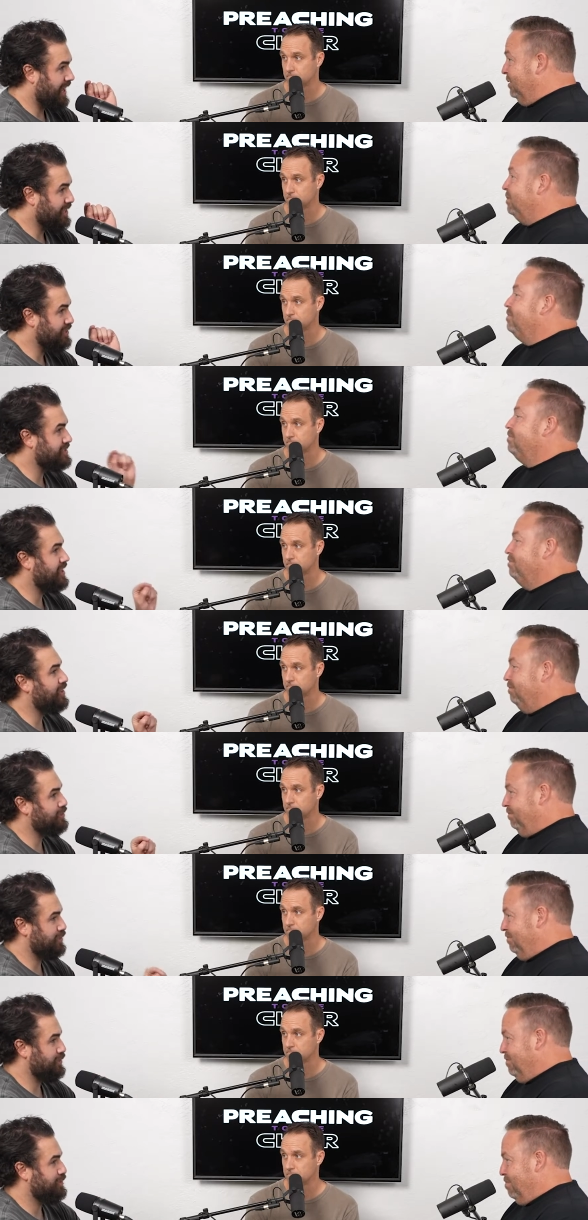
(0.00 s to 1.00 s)
Speaker 1: could tell
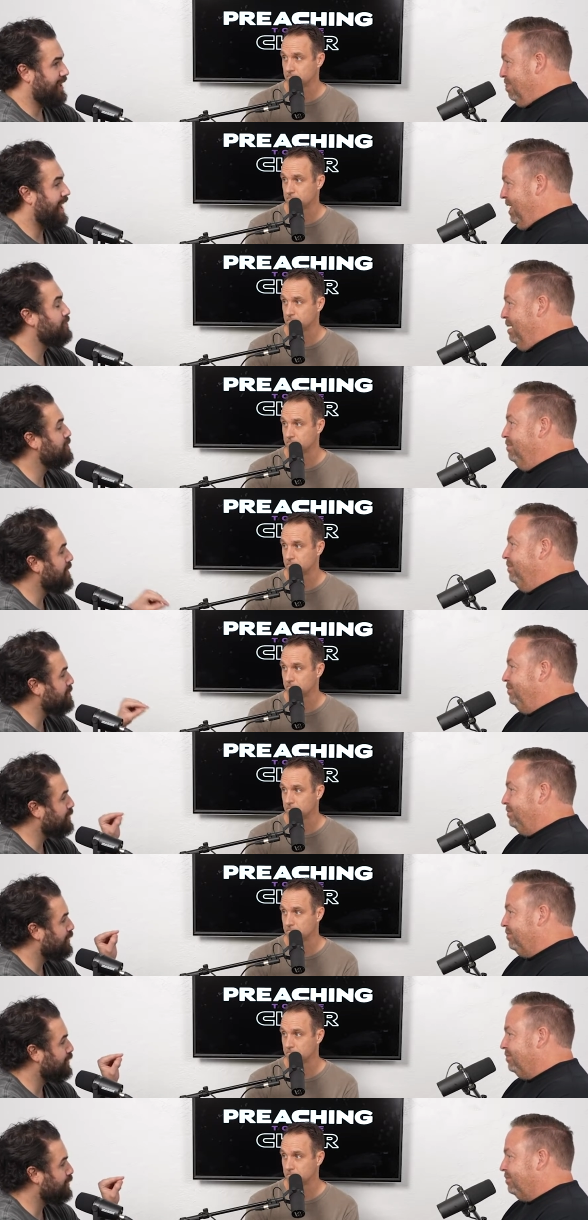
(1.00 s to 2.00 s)
you. I
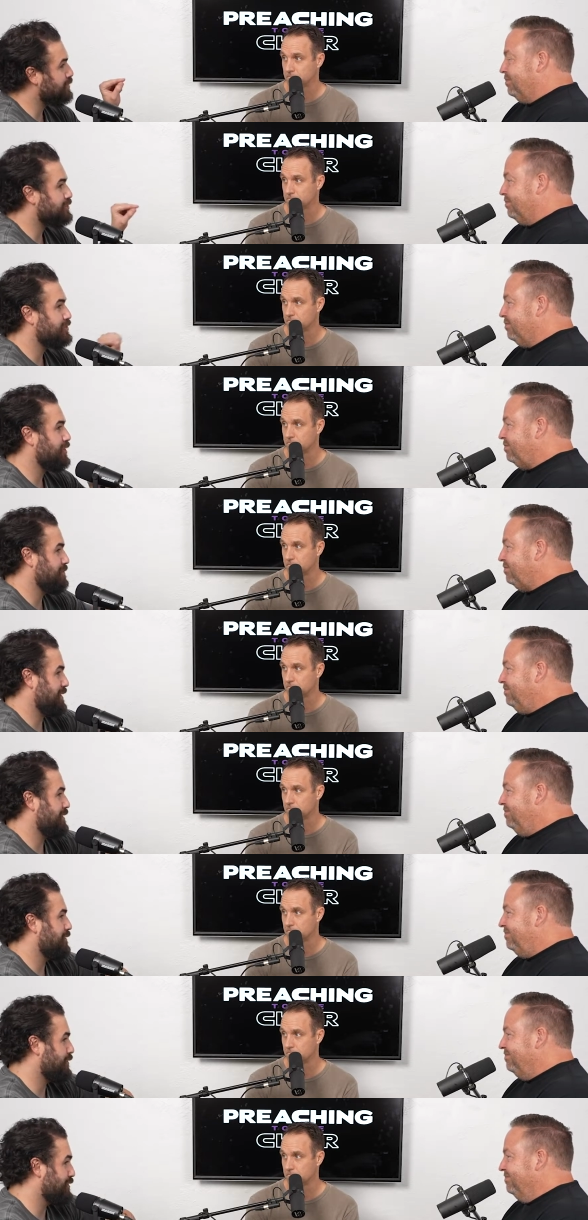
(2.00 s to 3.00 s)
remember the sermon
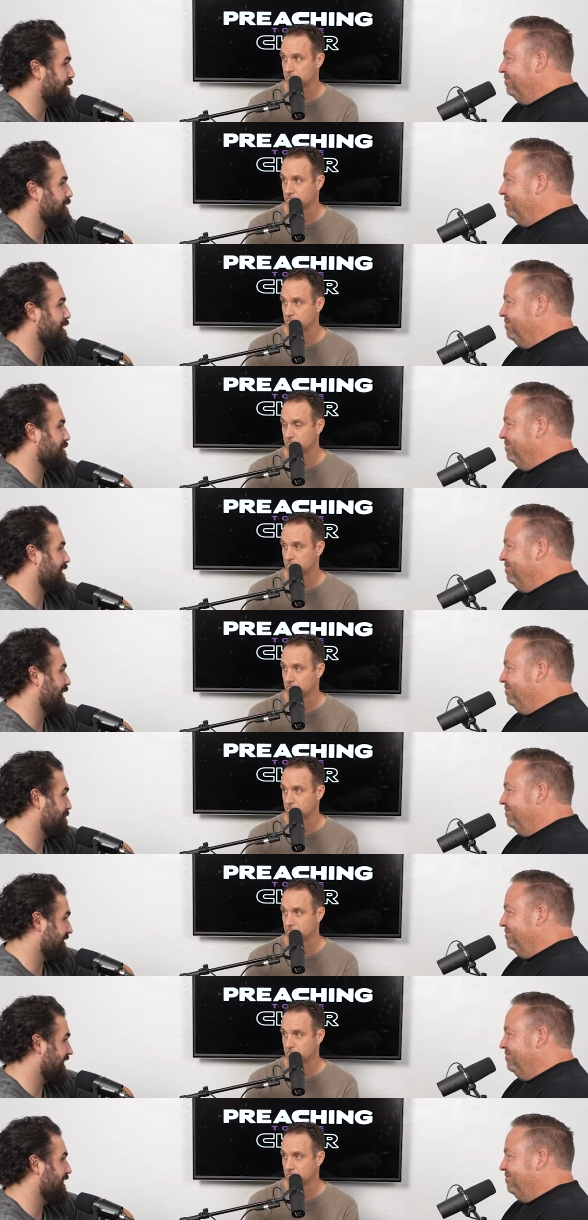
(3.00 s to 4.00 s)
the first time he came at camp.
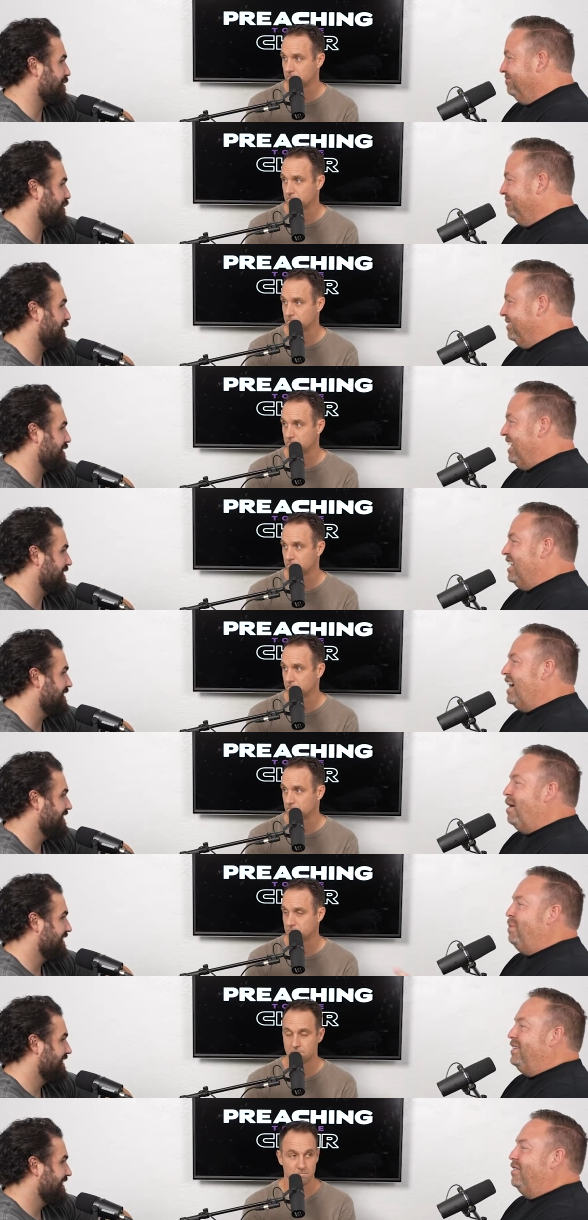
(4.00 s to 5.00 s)
Is that not weird?
Speaker 2: Uh,
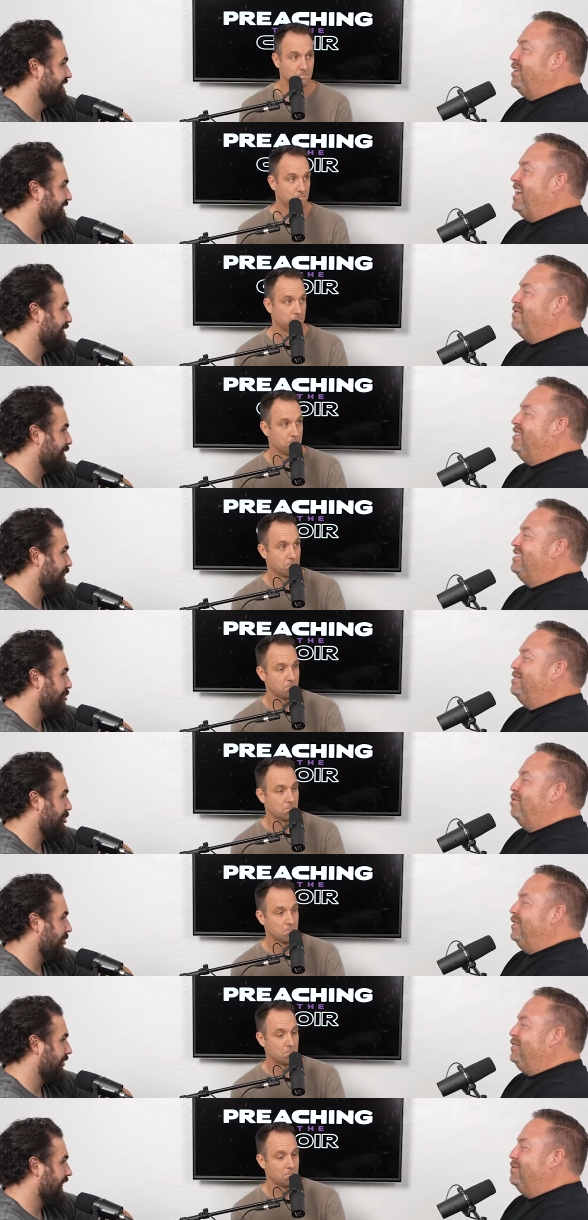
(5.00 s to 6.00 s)
but okay, what is the
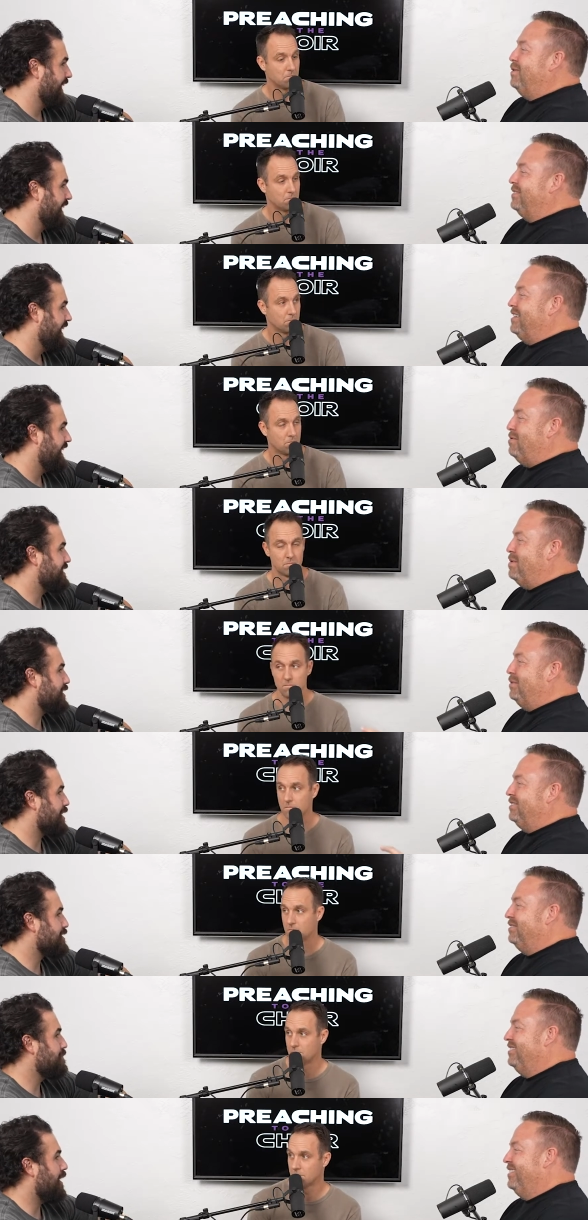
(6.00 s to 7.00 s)
points you remember? I remember. he
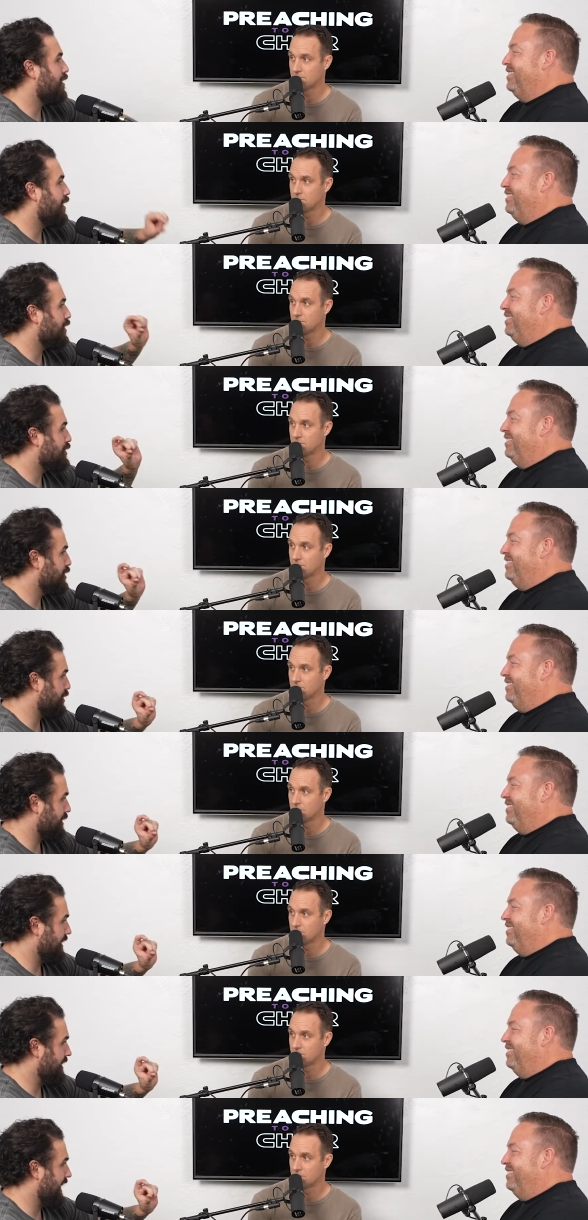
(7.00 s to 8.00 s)
Speaker 1: talked about a
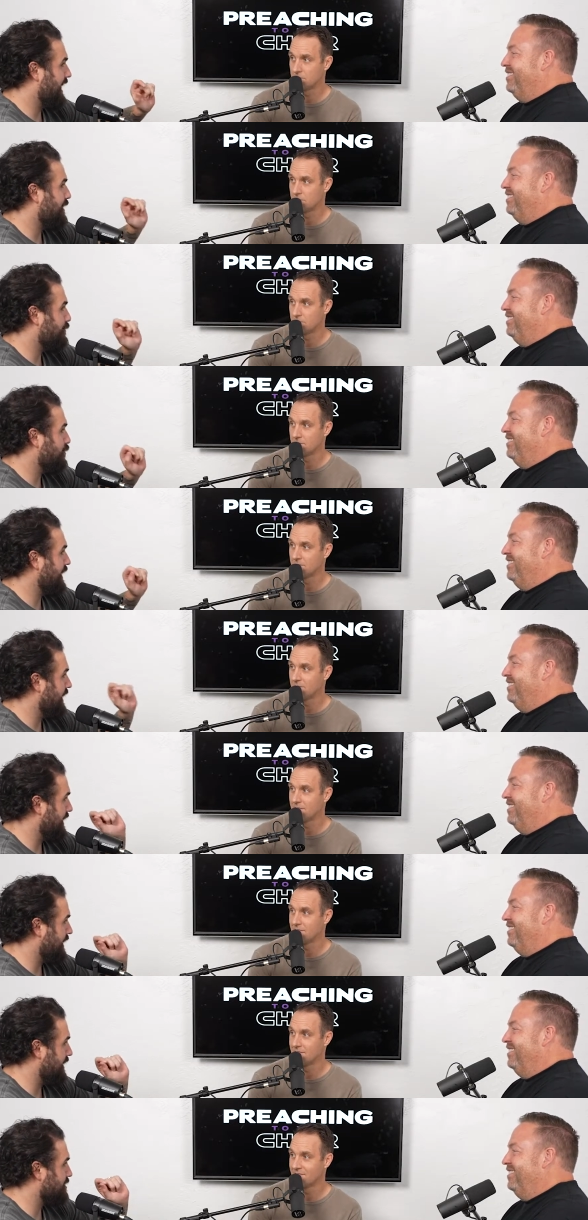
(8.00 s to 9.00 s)
cookie, and if you eat
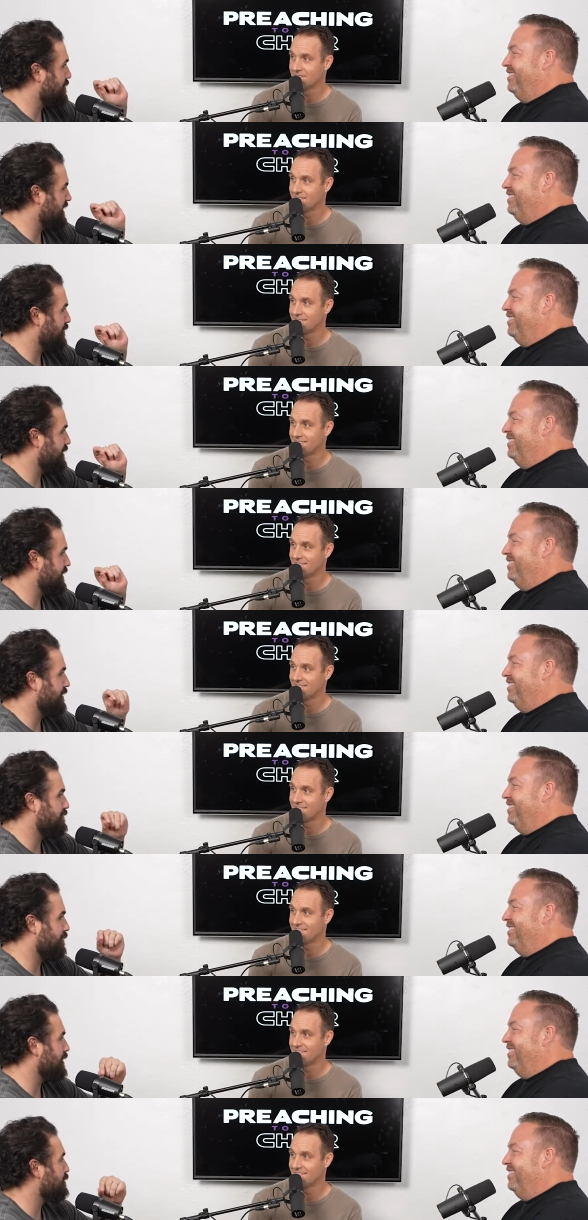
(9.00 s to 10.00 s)
it, it's gonna be different than if
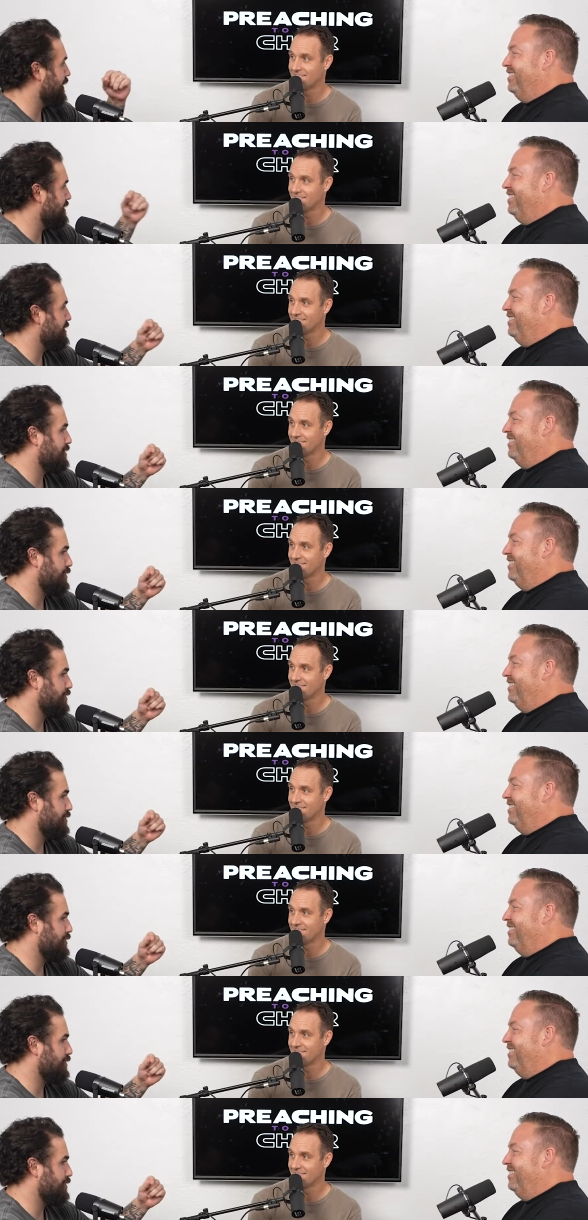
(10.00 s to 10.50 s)
someone explains it to you.